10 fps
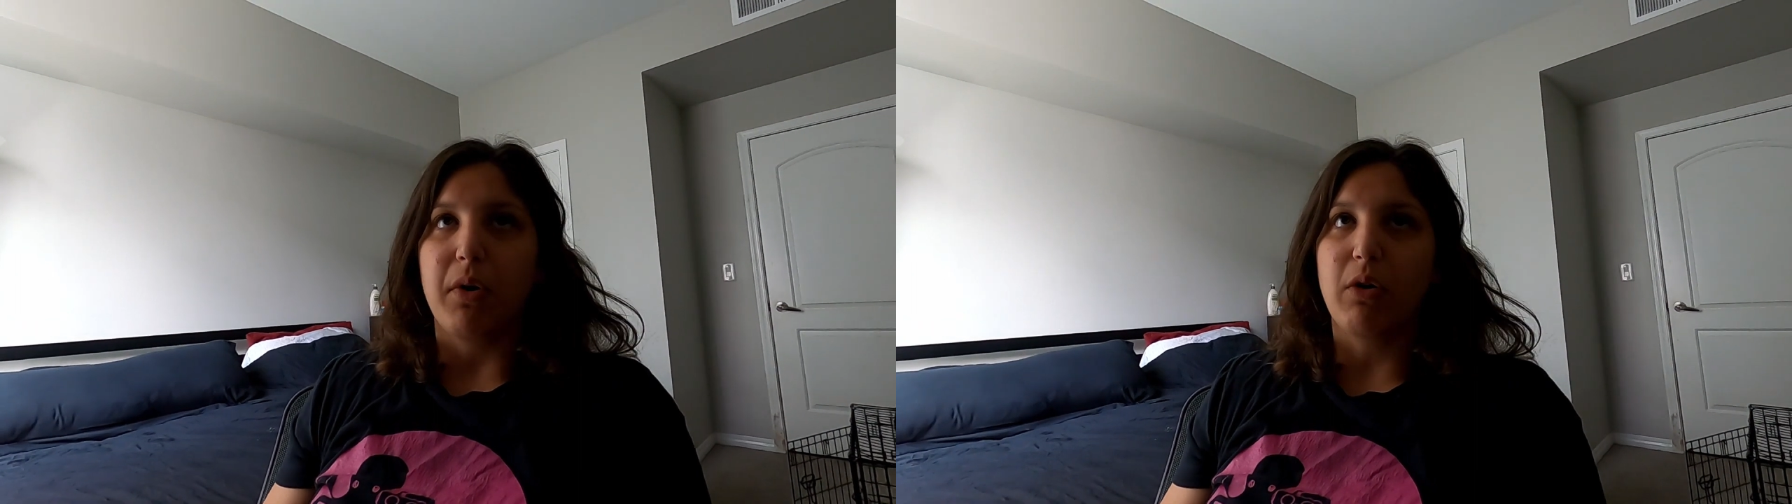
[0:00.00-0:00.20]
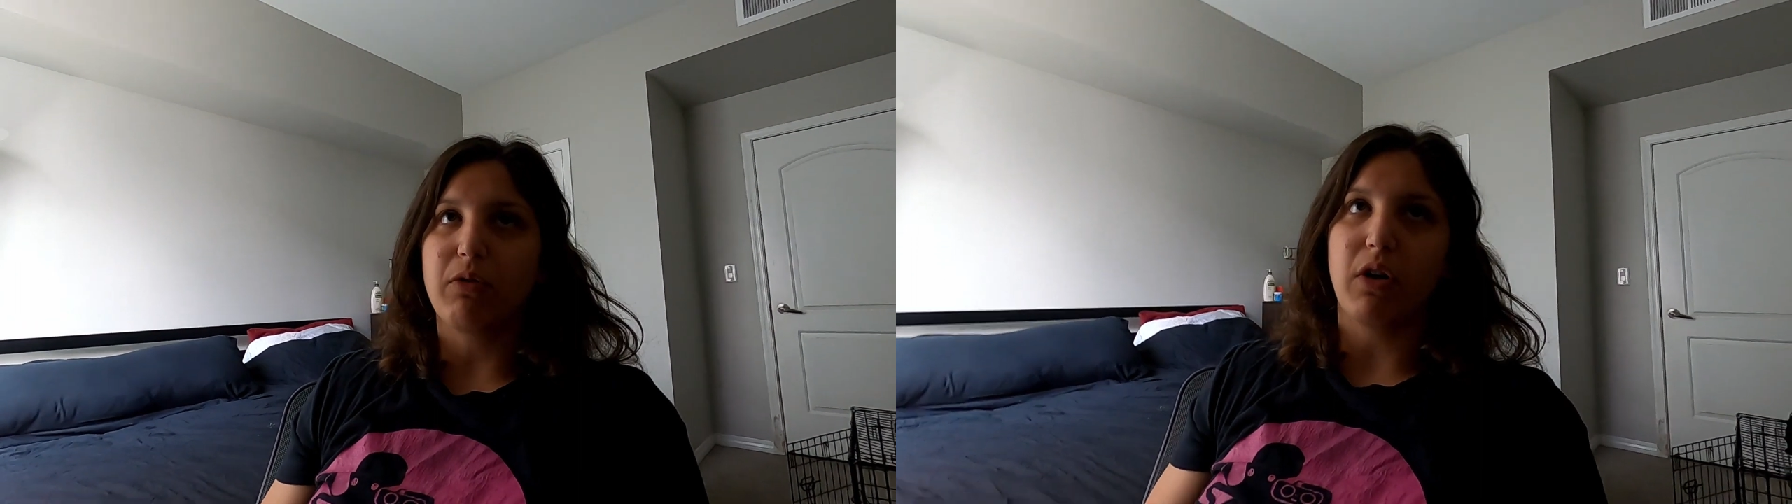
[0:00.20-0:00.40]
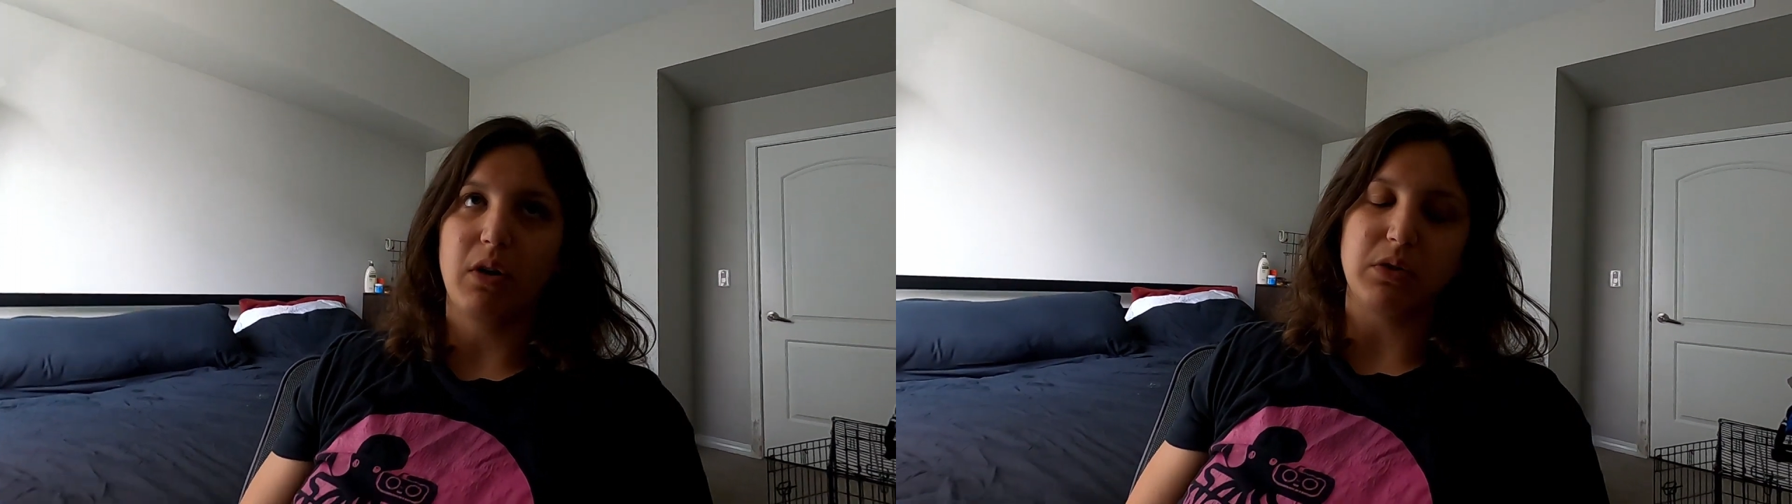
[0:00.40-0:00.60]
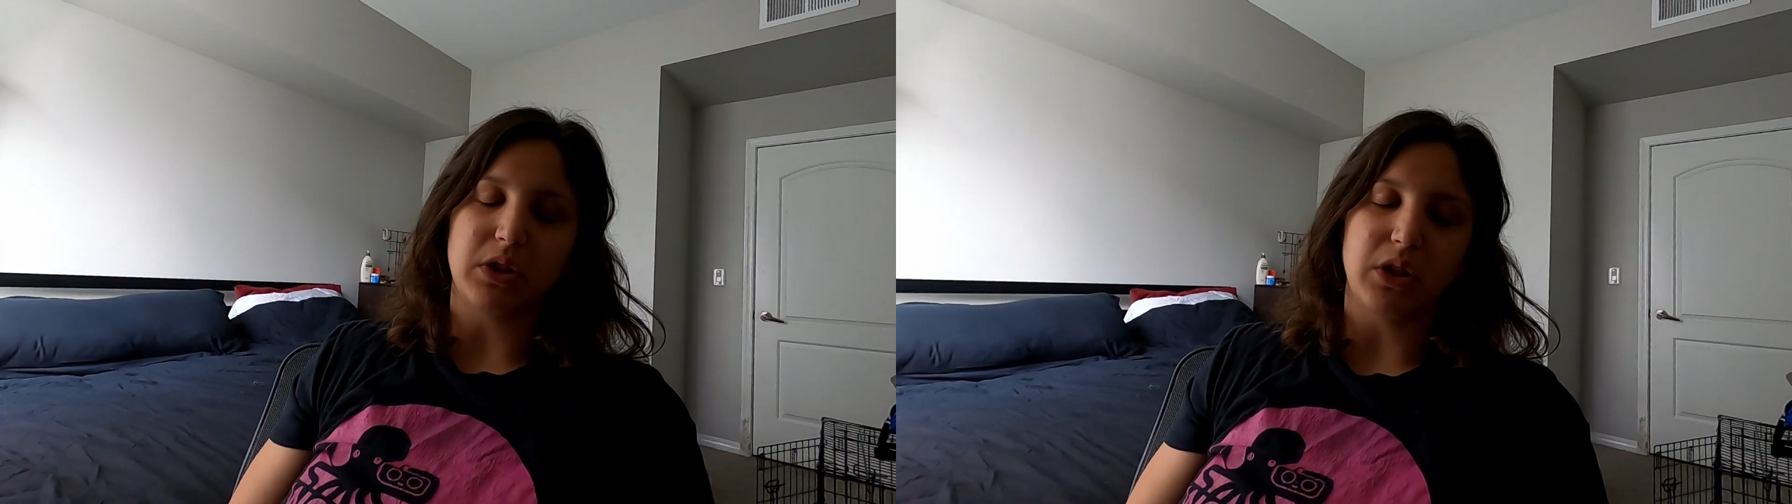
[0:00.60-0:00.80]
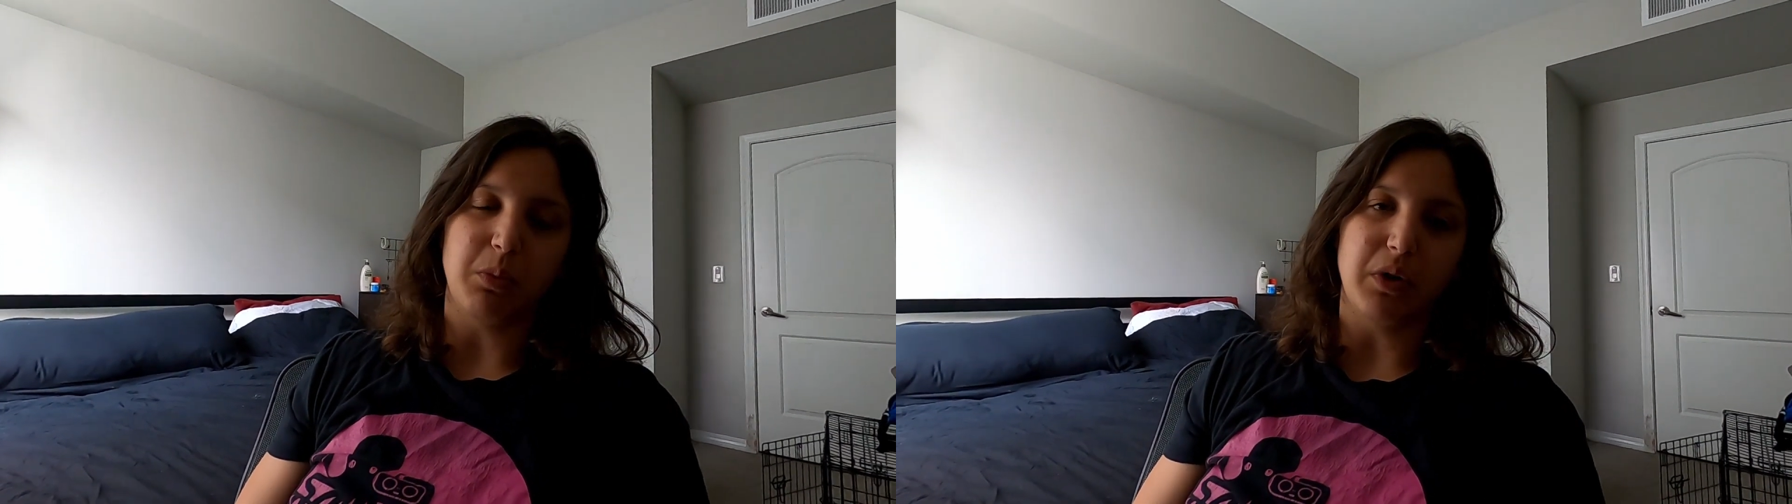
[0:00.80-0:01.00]
but overall it
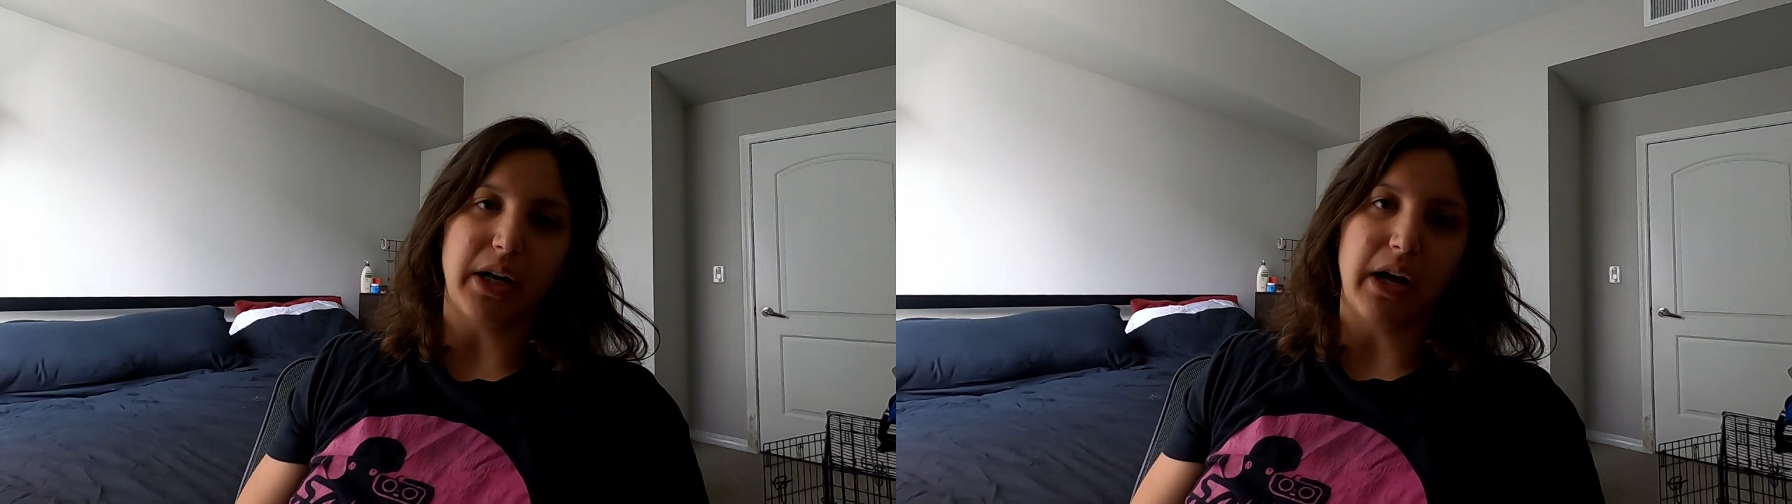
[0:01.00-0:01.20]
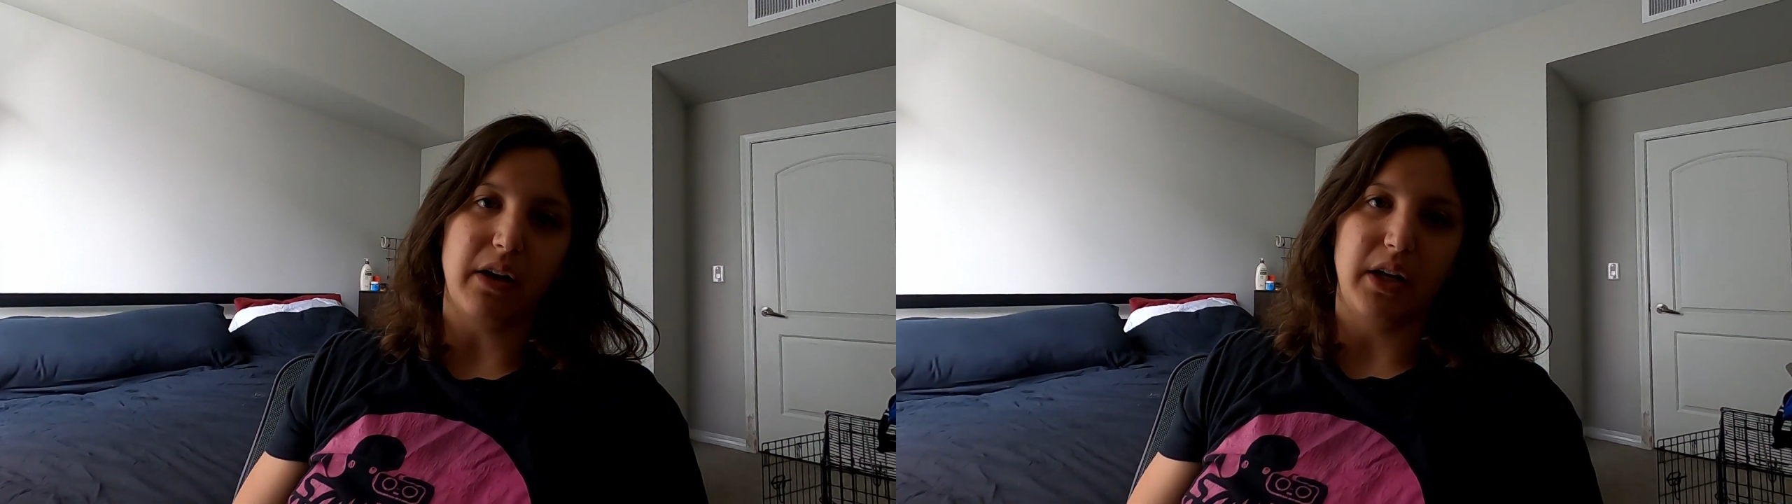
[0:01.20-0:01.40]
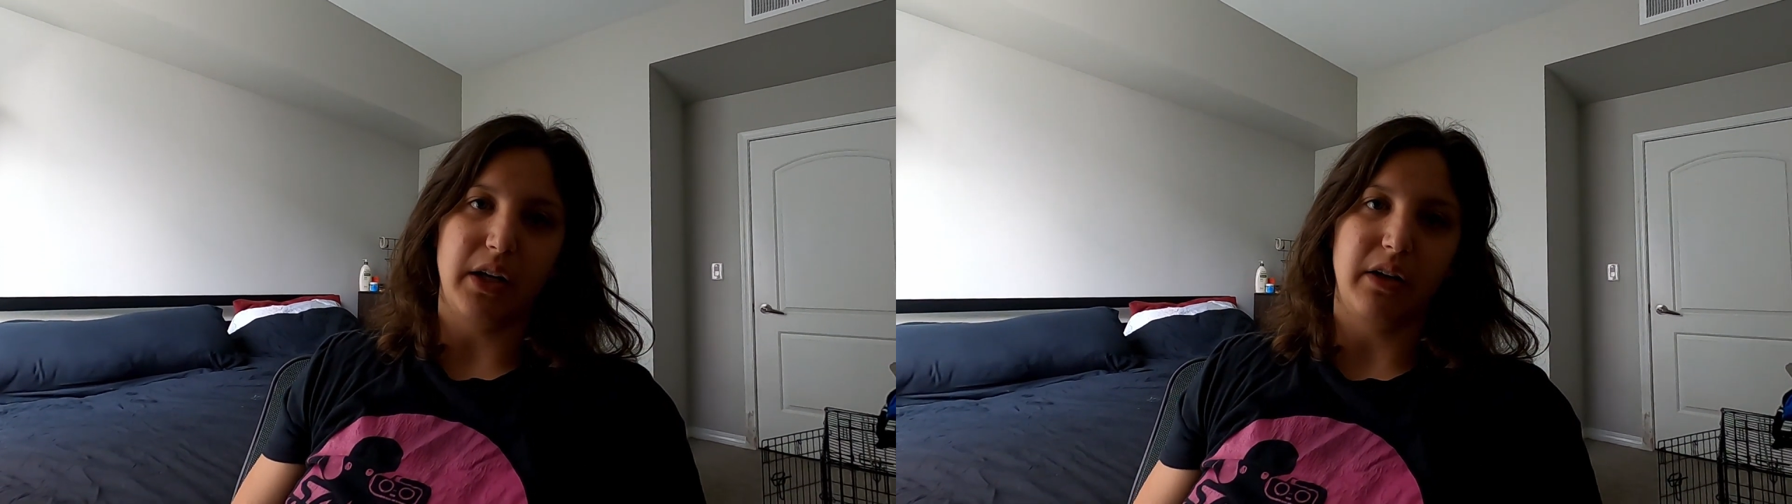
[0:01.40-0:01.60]
was a good workout,